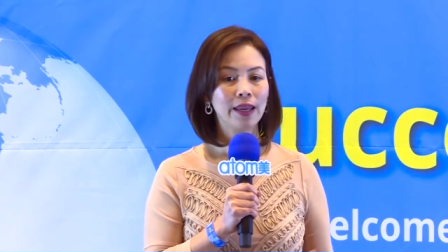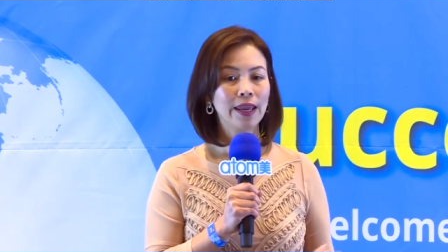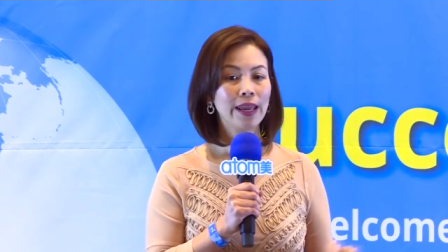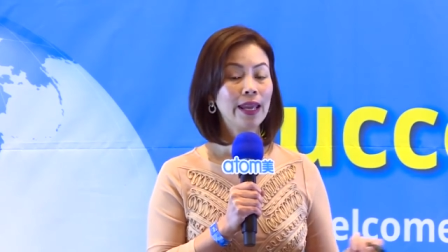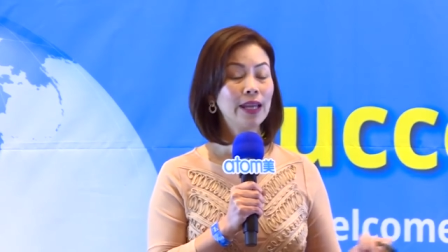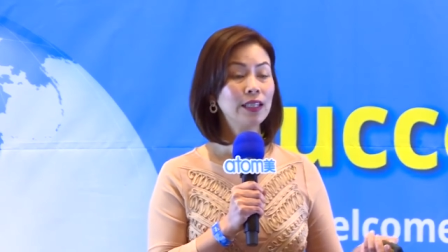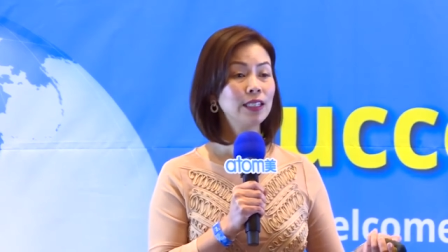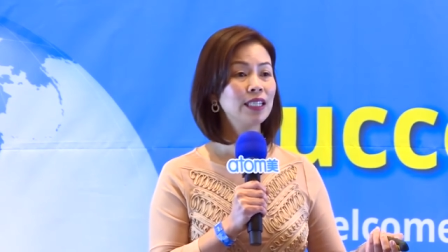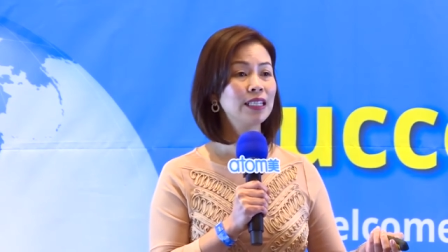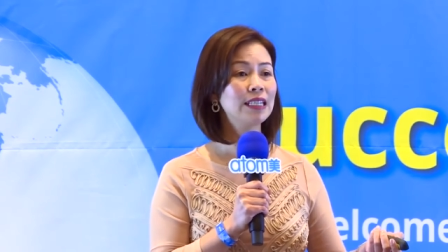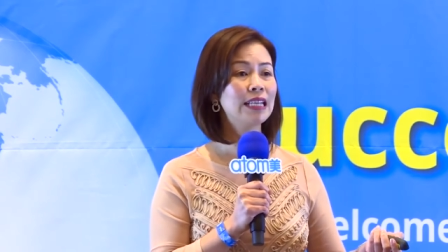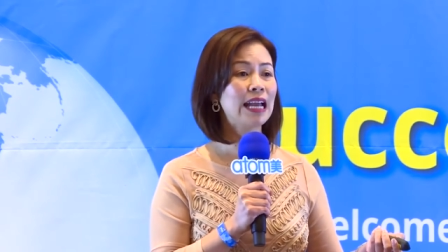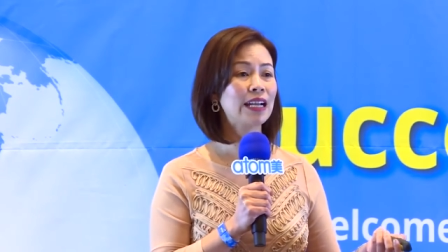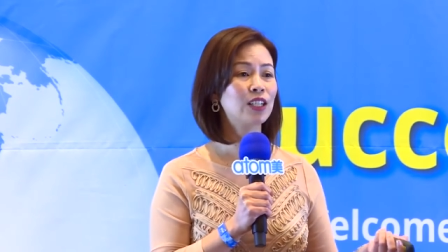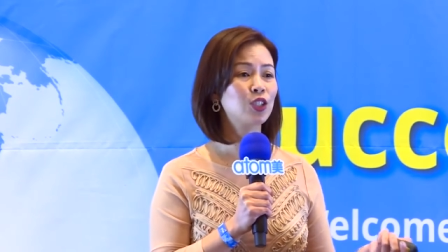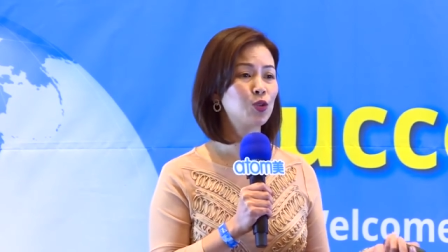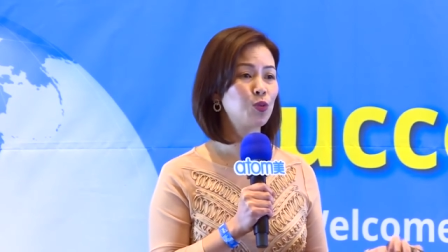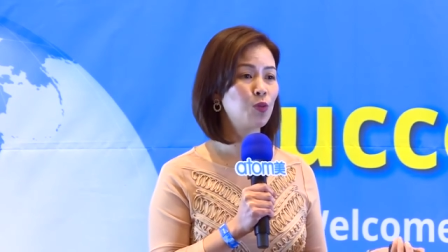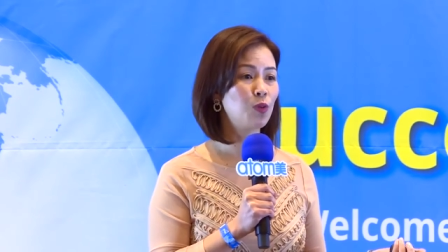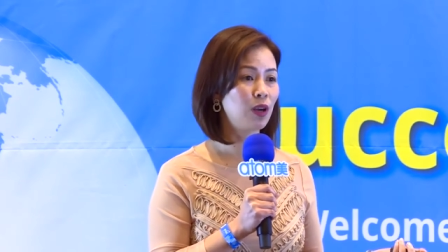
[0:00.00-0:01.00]
And the
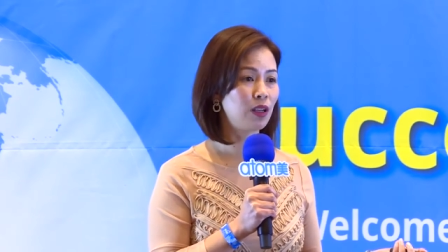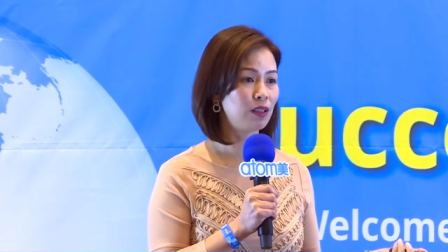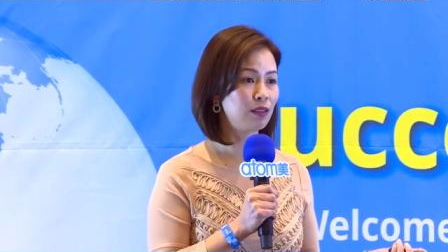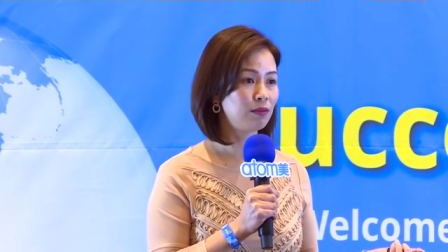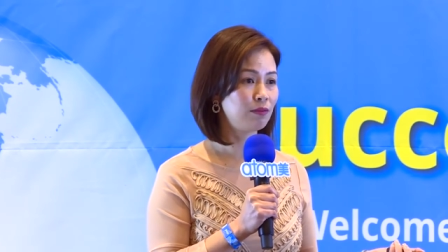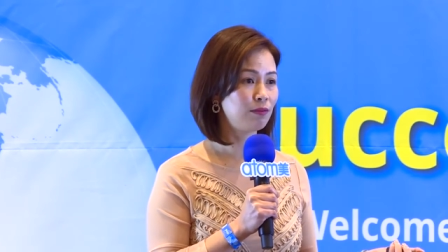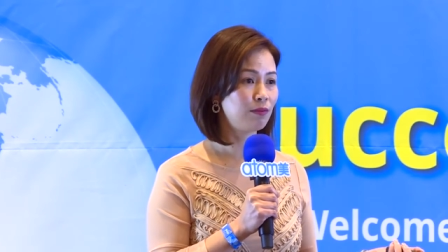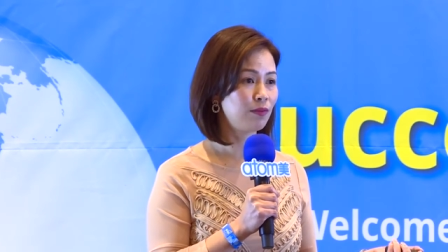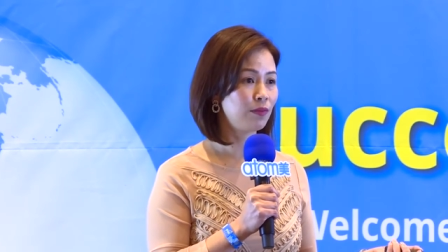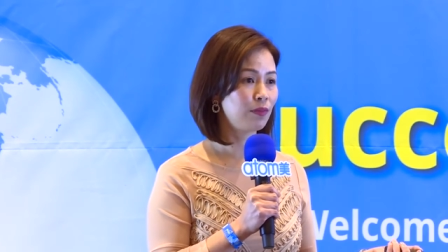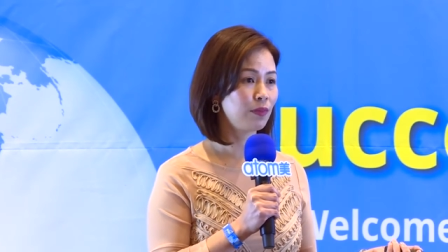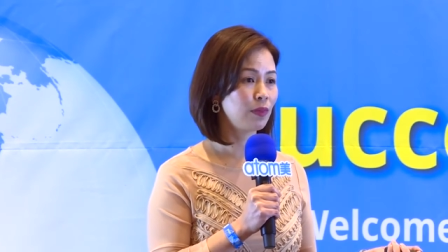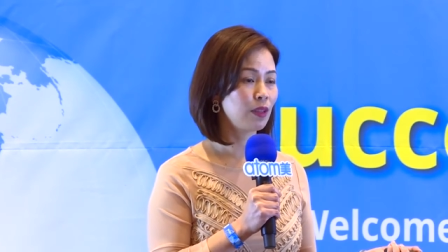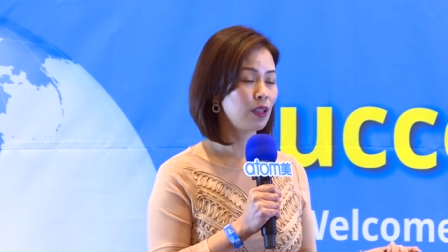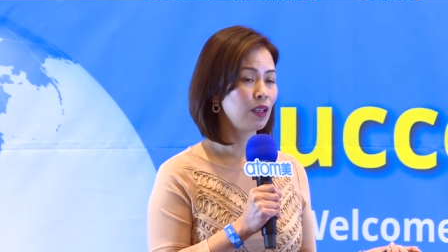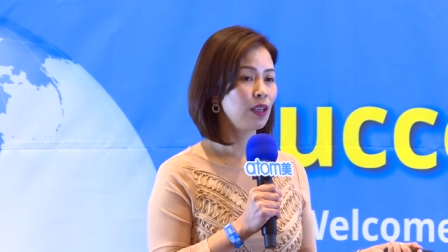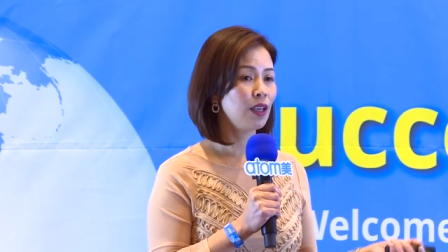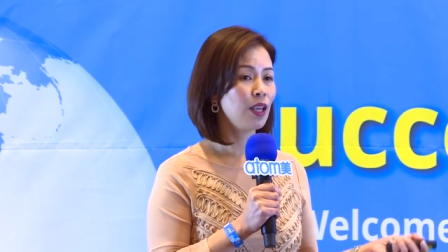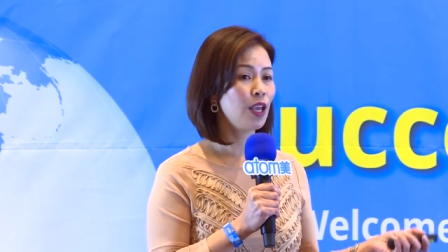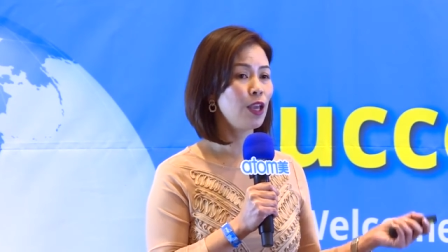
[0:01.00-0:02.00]
next one,
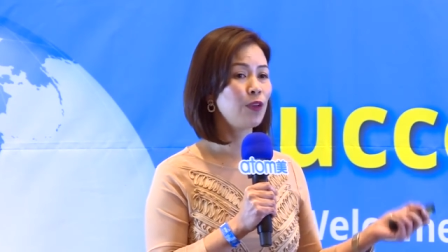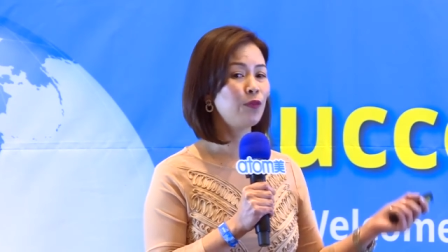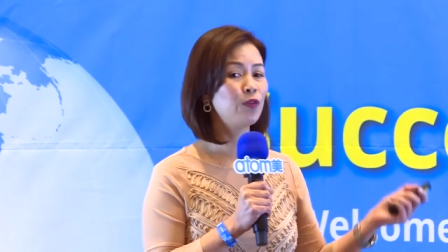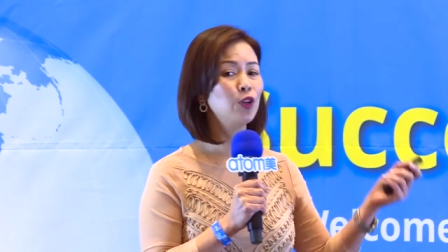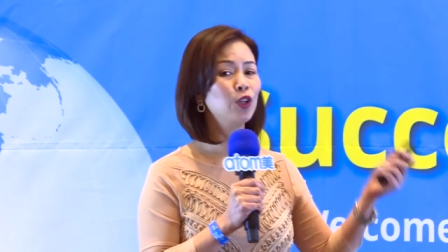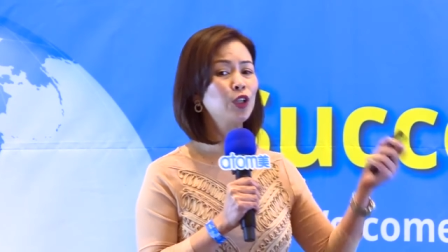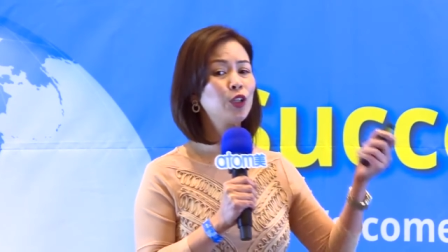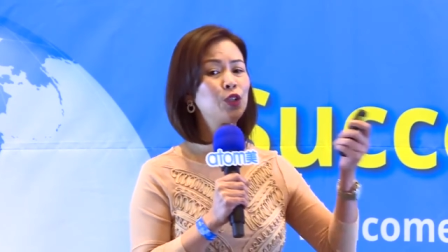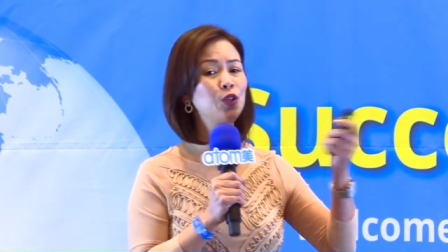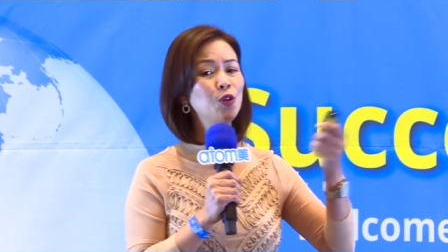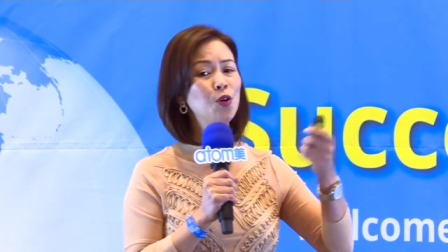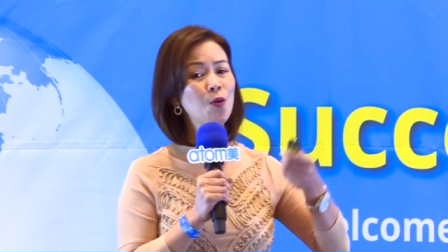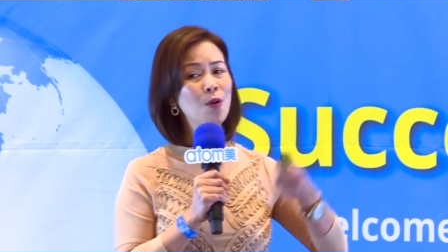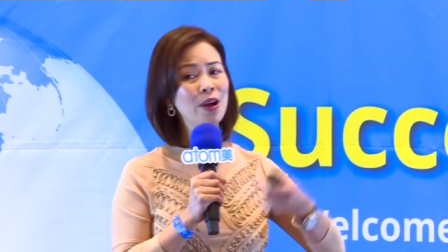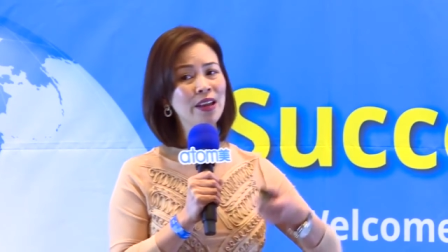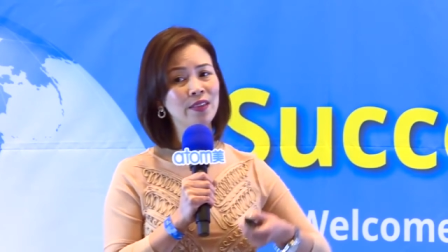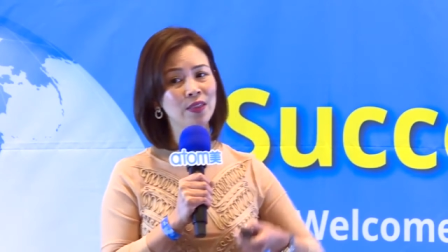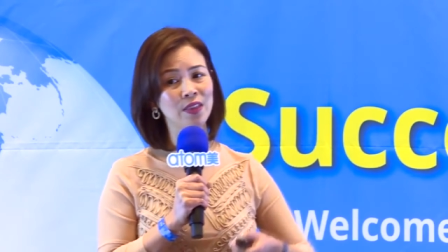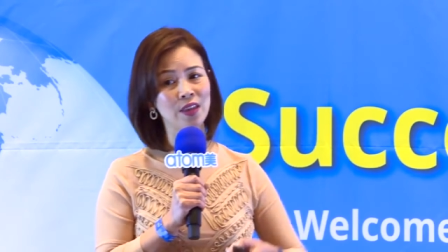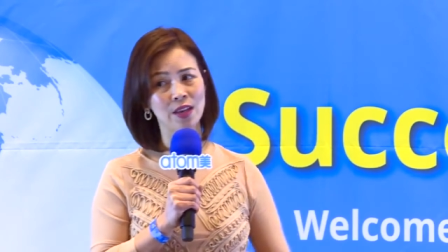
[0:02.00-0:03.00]
if you're
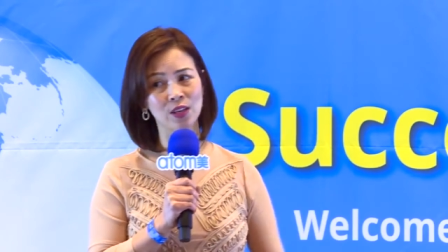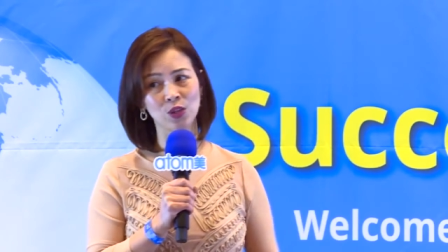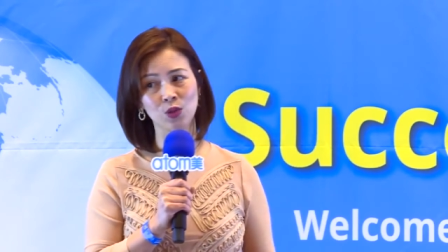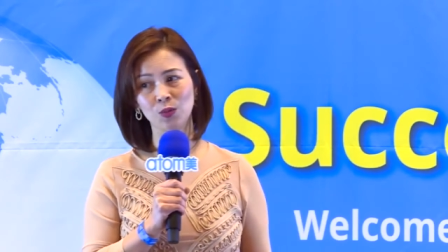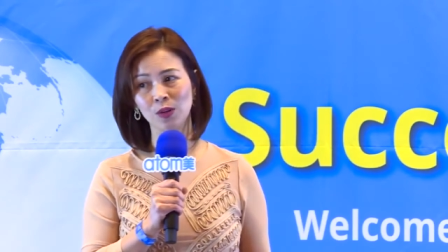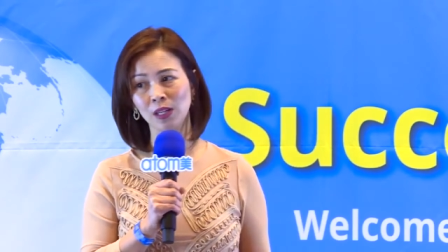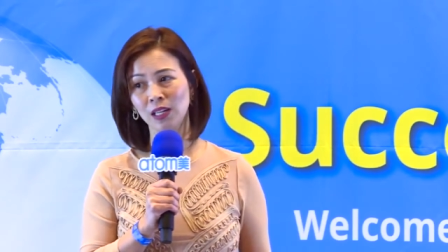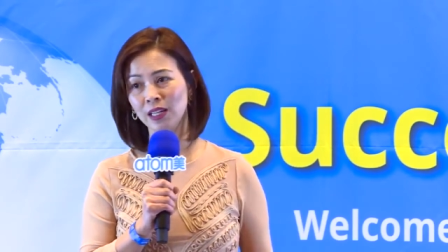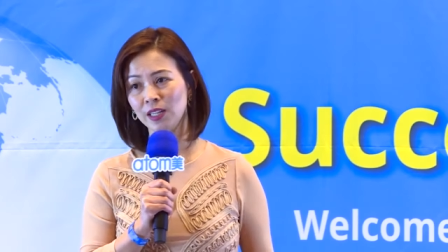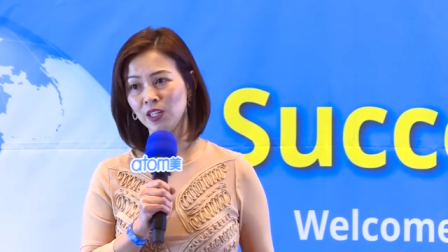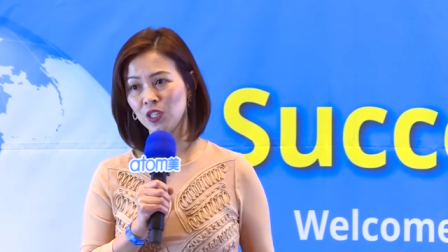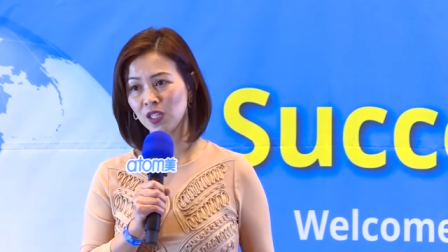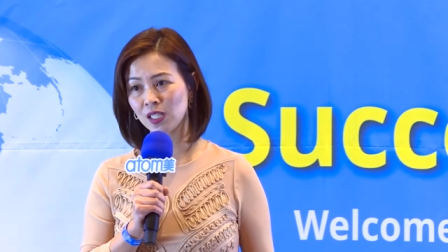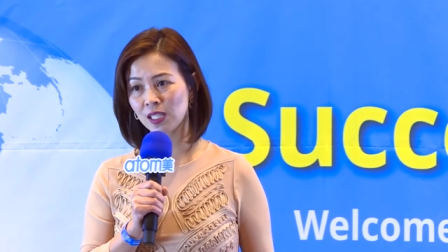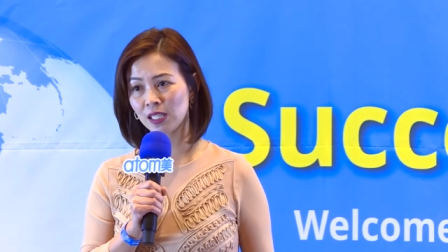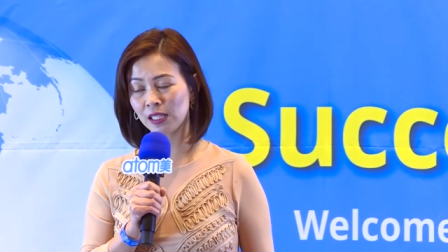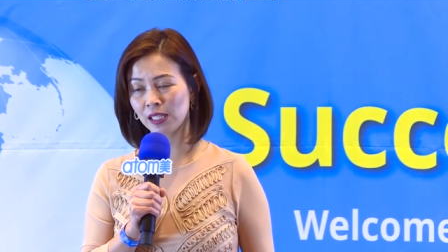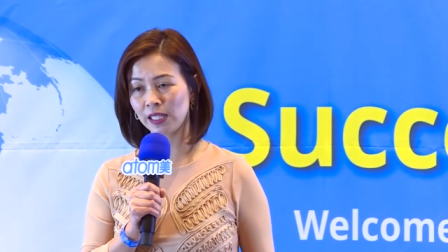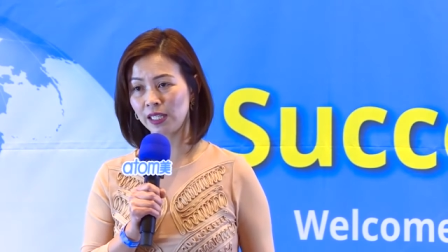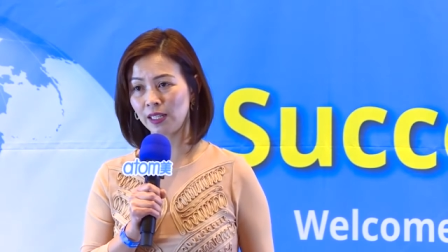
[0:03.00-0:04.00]
doing this
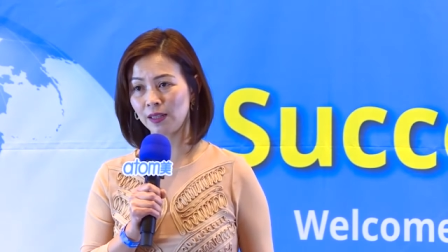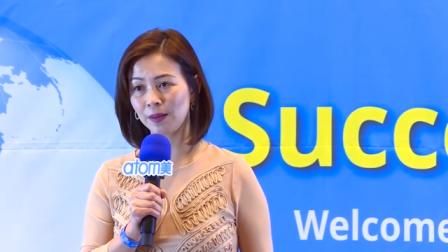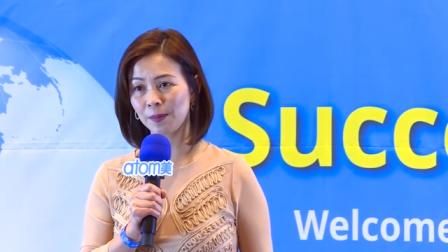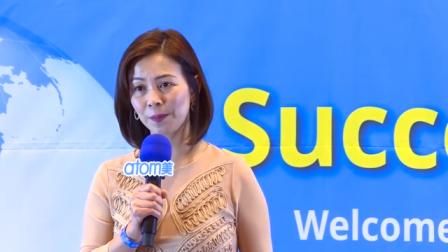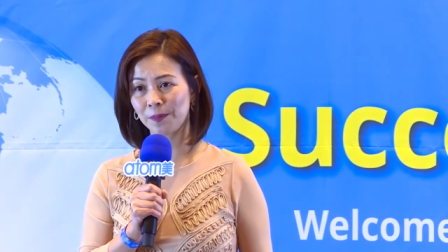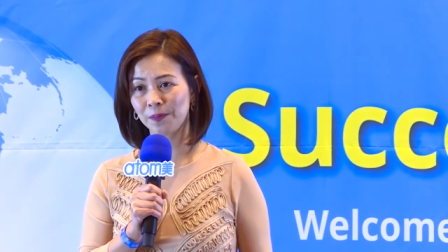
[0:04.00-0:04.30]
religiously,